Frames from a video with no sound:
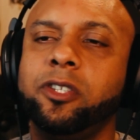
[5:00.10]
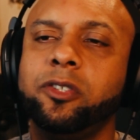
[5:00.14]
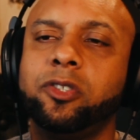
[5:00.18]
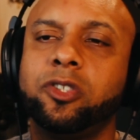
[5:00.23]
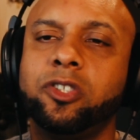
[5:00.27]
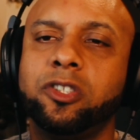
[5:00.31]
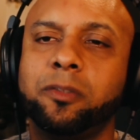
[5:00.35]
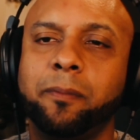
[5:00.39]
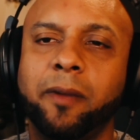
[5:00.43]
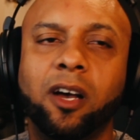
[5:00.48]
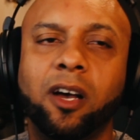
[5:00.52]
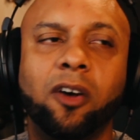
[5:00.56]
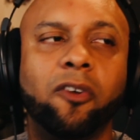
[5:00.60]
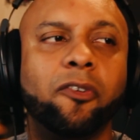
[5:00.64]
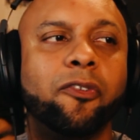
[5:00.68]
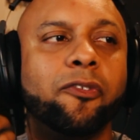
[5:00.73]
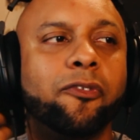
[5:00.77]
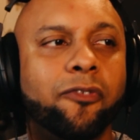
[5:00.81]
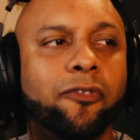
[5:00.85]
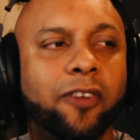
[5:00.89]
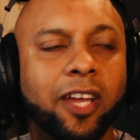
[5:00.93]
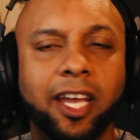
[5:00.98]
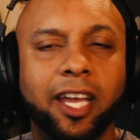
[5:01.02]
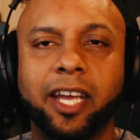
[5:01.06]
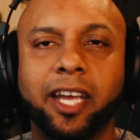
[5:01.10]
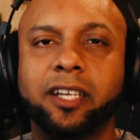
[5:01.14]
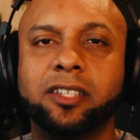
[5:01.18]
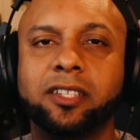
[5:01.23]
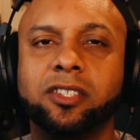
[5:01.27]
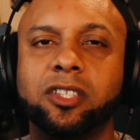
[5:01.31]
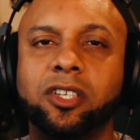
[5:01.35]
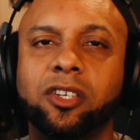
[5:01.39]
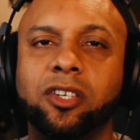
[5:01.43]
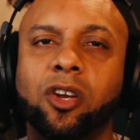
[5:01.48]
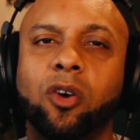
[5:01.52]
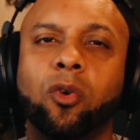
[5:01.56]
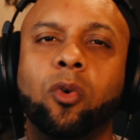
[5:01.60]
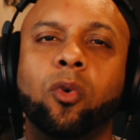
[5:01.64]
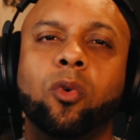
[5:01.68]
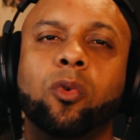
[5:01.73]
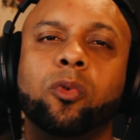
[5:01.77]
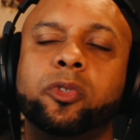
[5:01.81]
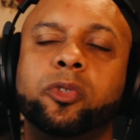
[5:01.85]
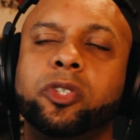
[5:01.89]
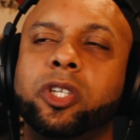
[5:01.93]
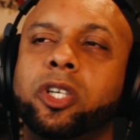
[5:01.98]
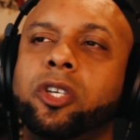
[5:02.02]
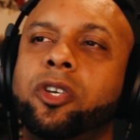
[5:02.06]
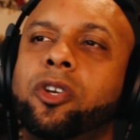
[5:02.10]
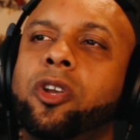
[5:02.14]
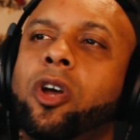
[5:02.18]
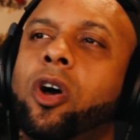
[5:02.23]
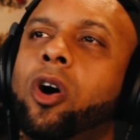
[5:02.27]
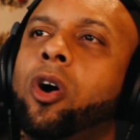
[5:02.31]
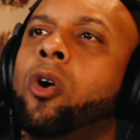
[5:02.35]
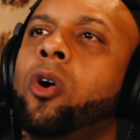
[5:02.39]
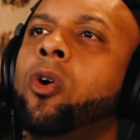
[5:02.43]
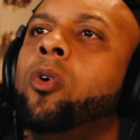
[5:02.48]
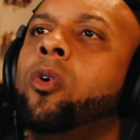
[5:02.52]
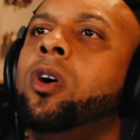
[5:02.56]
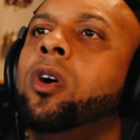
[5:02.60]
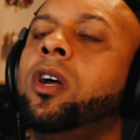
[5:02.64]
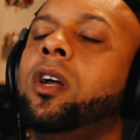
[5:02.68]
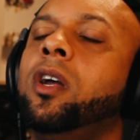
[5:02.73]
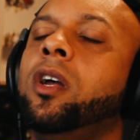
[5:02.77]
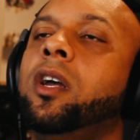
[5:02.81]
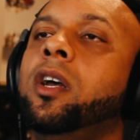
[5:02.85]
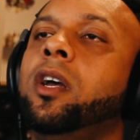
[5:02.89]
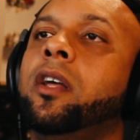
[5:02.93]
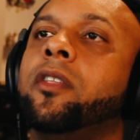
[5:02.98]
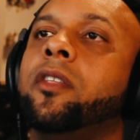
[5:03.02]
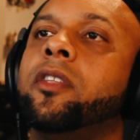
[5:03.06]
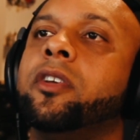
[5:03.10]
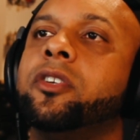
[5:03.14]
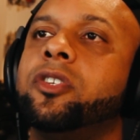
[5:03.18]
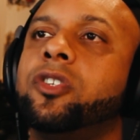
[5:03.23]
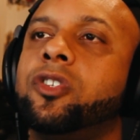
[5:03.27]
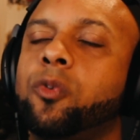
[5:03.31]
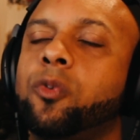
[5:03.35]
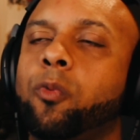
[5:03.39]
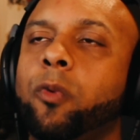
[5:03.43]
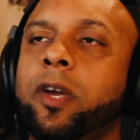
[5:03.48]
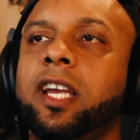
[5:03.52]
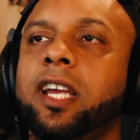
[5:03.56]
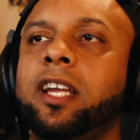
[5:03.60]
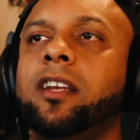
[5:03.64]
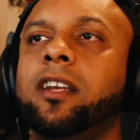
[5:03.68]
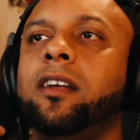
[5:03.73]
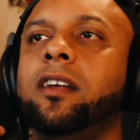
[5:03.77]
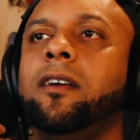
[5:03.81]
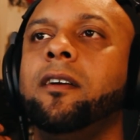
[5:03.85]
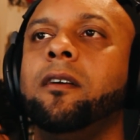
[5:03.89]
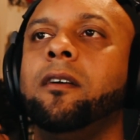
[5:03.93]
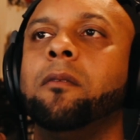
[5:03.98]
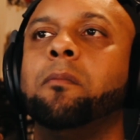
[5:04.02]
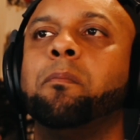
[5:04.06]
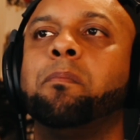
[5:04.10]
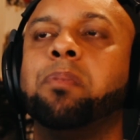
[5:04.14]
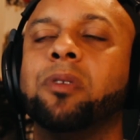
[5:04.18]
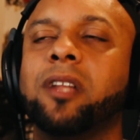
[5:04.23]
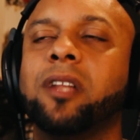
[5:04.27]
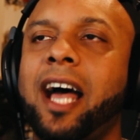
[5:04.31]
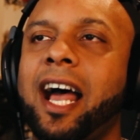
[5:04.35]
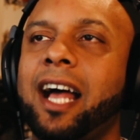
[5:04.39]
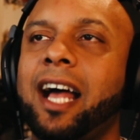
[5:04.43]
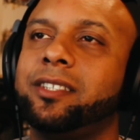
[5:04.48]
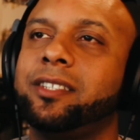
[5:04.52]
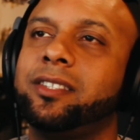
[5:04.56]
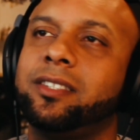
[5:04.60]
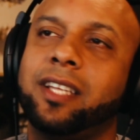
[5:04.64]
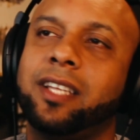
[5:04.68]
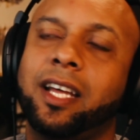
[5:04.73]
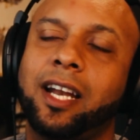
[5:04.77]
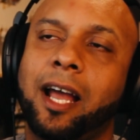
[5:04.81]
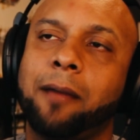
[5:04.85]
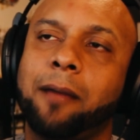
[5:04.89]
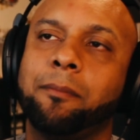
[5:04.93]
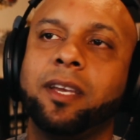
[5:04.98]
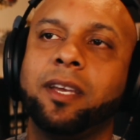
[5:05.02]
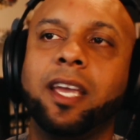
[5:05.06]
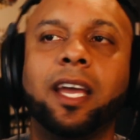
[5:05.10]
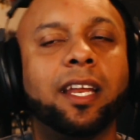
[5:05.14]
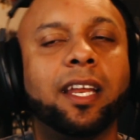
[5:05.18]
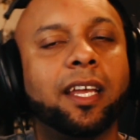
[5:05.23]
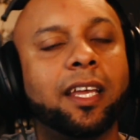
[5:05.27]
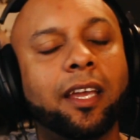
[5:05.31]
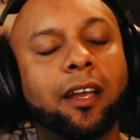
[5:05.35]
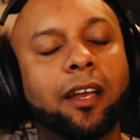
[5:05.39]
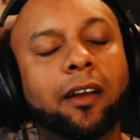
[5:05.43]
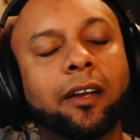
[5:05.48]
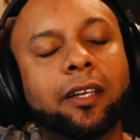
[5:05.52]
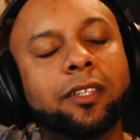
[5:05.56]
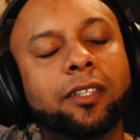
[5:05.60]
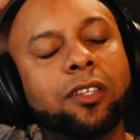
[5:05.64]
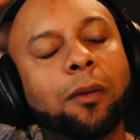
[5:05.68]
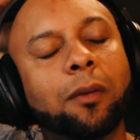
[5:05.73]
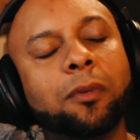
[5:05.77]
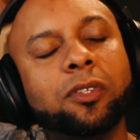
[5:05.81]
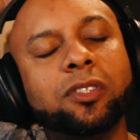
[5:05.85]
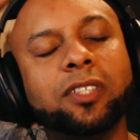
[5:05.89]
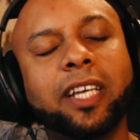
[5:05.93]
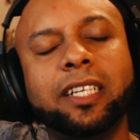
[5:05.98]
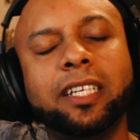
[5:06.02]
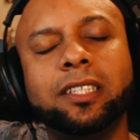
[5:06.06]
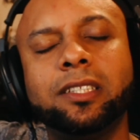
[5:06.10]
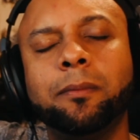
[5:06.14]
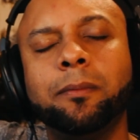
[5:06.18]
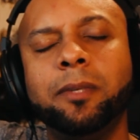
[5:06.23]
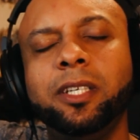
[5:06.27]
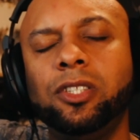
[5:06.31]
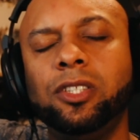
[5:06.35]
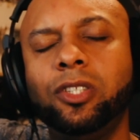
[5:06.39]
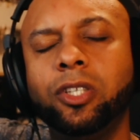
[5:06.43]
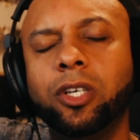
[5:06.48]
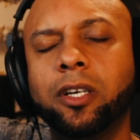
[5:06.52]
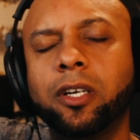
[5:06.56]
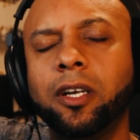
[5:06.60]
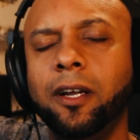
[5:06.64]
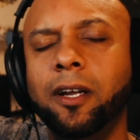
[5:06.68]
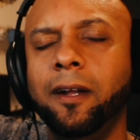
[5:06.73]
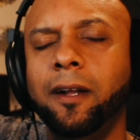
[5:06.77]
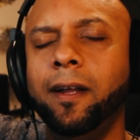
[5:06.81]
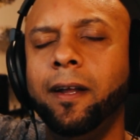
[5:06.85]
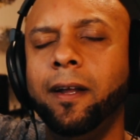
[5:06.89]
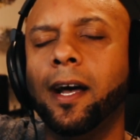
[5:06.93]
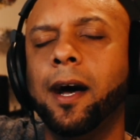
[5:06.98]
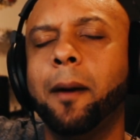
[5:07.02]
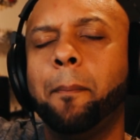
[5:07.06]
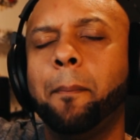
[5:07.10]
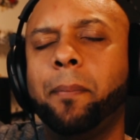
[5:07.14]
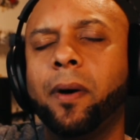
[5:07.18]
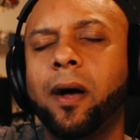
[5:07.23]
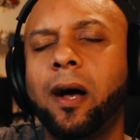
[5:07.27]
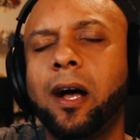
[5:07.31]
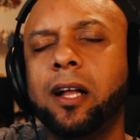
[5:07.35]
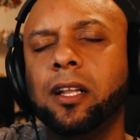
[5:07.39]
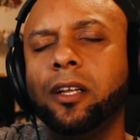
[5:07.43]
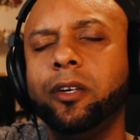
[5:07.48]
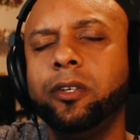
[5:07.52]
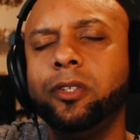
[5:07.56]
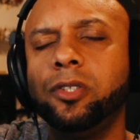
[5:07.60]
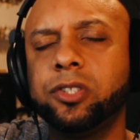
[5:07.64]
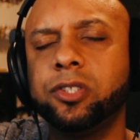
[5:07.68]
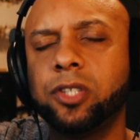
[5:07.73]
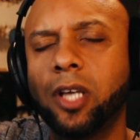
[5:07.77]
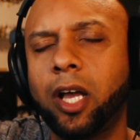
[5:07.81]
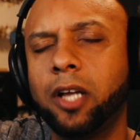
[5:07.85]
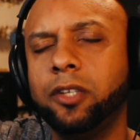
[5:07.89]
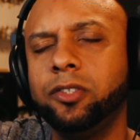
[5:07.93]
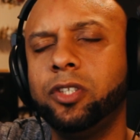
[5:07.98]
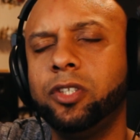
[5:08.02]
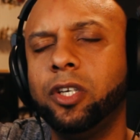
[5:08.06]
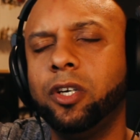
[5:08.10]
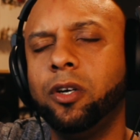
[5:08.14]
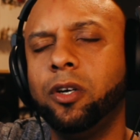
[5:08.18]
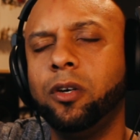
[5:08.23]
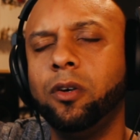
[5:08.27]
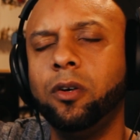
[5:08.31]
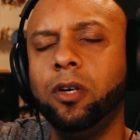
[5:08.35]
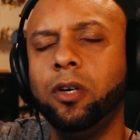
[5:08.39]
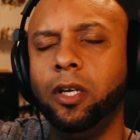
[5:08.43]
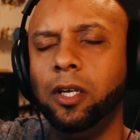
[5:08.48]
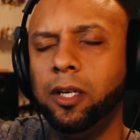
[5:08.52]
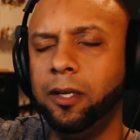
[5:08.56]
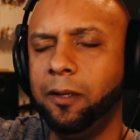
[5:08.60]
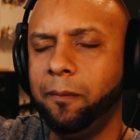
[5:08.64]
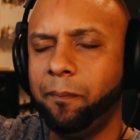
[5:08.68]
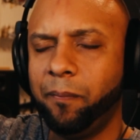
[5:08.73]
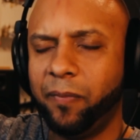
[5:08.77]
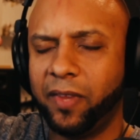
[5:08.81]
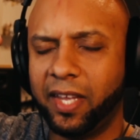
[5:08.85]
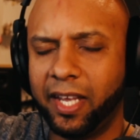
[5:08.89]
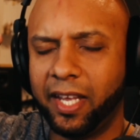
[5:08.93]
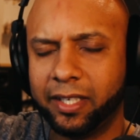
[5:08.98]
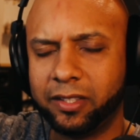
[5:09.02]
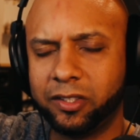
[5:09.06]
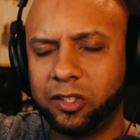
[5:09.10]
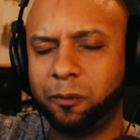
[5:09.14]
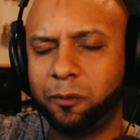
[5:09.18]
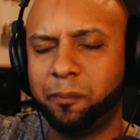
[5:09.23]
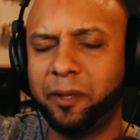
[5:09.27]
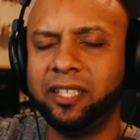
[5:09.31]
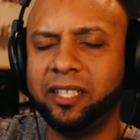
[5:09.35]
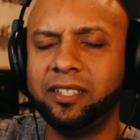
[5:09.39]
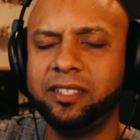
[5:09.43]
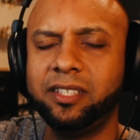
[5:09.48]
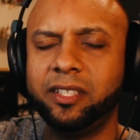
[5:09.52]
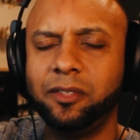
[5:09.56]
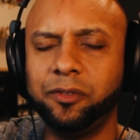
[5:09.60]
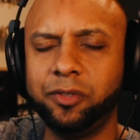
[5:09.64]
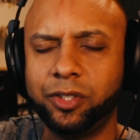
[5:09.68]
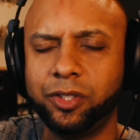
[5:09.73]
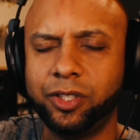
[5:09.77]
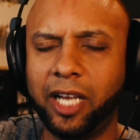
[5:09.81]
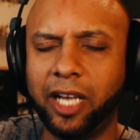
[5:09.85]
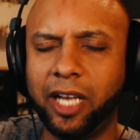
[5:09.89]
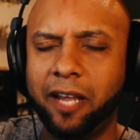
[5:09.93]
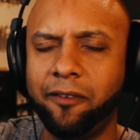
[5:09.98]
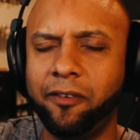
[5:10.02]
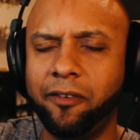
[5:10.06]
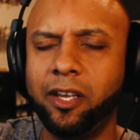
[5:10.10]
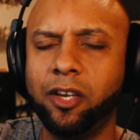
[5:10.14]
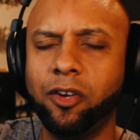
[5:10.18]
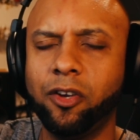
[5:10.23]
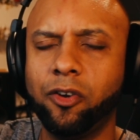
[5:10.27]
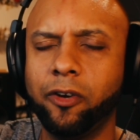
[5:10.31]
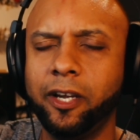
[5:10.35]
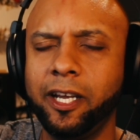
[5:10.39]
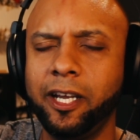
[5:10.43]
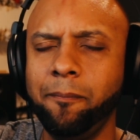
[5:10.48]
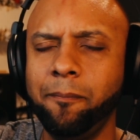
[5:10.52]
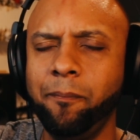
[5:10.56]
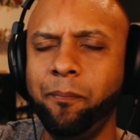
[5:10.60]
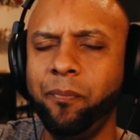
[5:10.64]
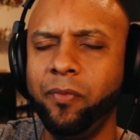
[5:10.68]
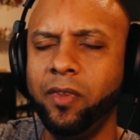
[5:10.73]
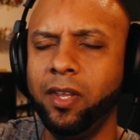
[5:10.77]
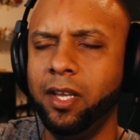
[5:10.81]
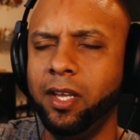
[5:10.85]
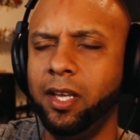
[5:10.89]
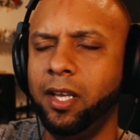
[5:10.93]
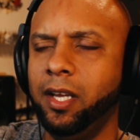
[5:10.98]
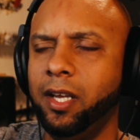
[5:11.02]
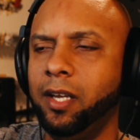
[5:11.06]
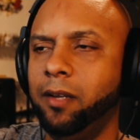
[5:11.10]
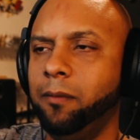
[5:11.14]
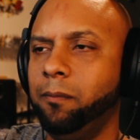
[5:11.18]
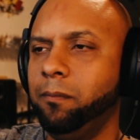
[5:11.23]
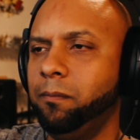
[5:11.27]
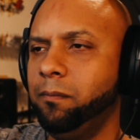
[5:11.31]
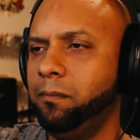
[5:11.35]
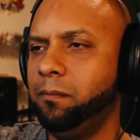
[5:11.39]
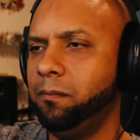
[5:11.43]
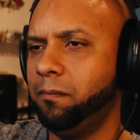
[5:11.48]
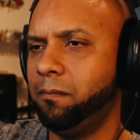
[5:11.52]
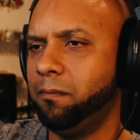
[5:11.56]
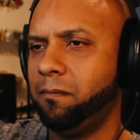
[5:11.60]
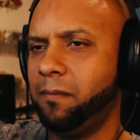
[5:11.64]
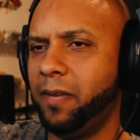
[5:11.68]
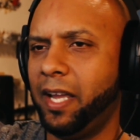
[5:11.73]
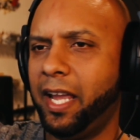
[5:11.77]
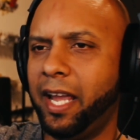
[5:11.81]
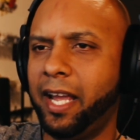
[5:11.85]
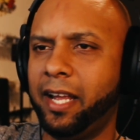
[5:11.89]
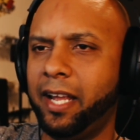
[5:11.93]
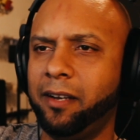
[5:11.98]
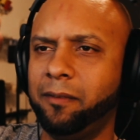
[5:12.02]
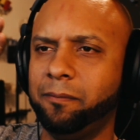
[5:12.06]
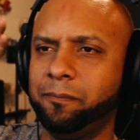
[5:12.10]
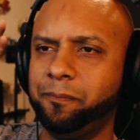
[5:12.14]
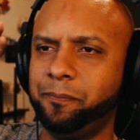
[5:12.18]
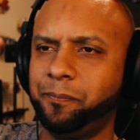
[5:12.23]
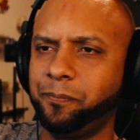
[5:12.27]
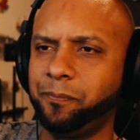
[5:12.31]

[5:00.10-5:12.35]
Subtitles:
smell fig to know the sweet blast that I'm getting here. It's almost like somebody took a Palo Santo expensive shaving cream and